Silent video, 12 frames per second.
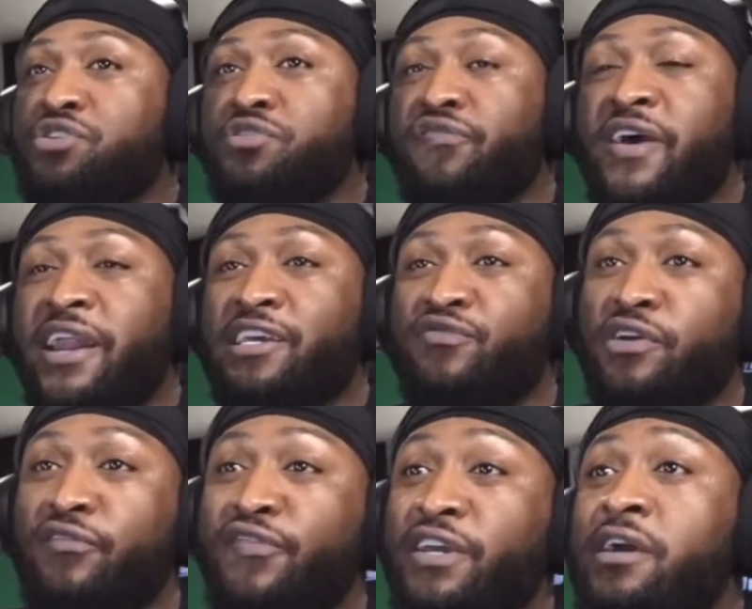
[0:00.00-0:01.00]
your fat ass fucking
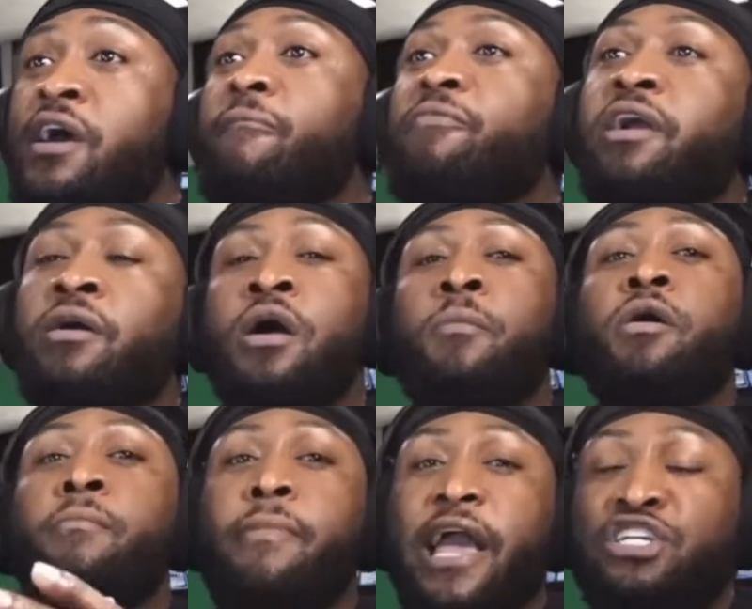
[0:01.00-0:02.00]
feet, nigga. But
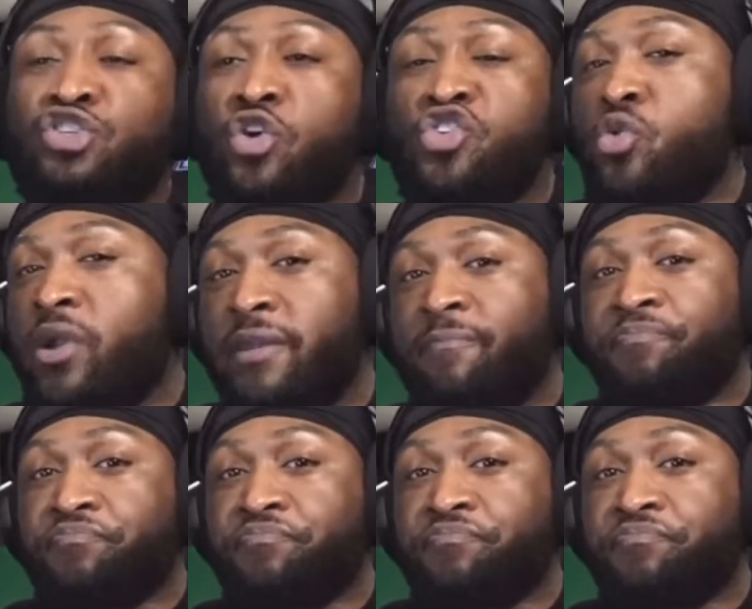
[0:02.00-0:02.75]
make sure you can